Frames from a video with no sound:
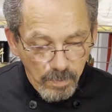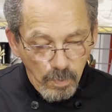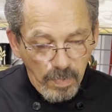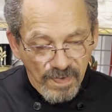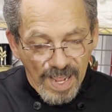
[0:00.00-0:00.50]

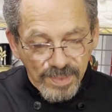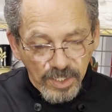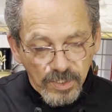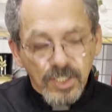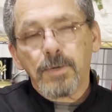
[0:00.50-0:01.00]
We've had
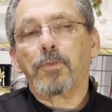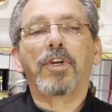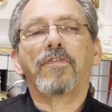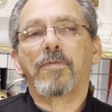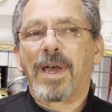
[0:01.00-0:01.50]
this
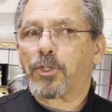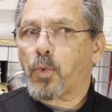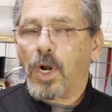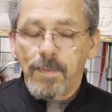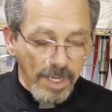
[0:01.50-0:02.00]
simmering for about
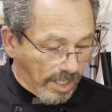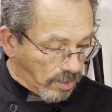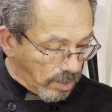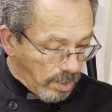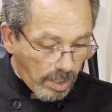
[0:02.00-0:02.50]
20
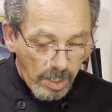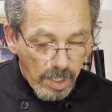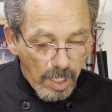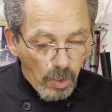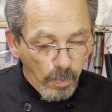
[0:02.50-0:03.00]
minutes,
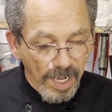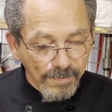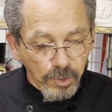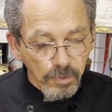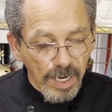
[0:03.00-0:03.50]
and all we
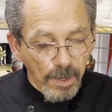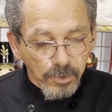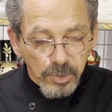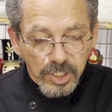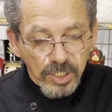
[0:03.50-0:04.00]
have to do now is we're just